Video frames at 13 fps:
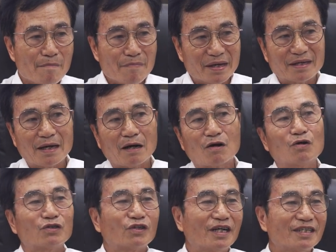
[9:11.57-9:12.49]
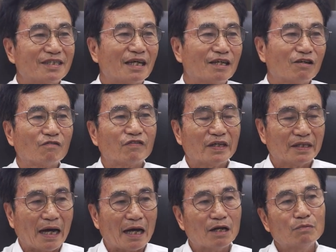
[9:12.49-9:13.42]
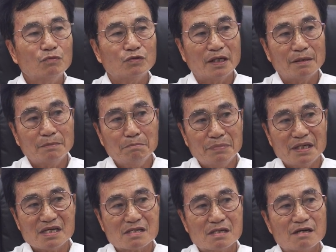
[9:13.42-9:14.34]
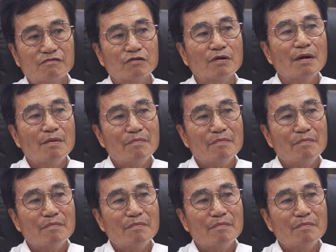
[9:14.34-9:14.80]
make a kong the cha de go fe dadam u den bisa fu